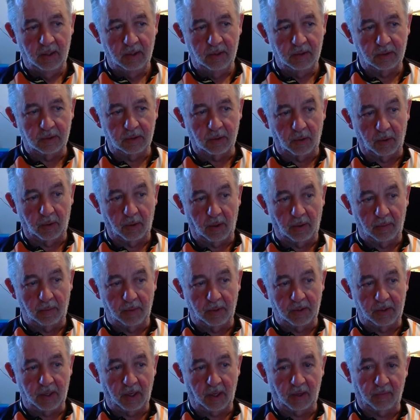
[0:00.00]
So I'm going
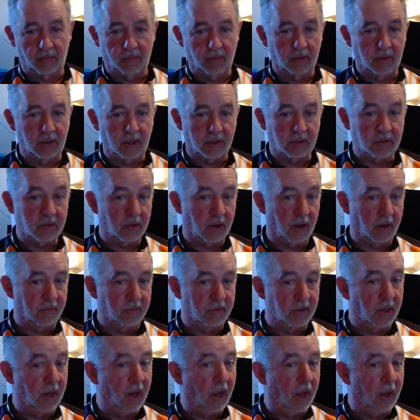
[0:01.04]
to take it for a test drive
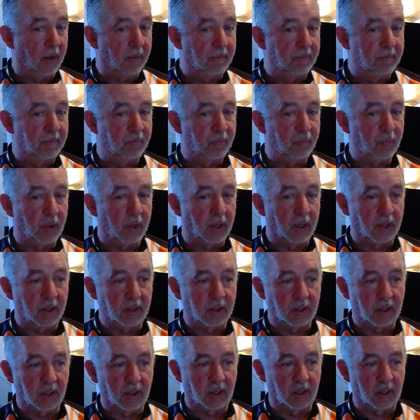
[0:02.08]
today, and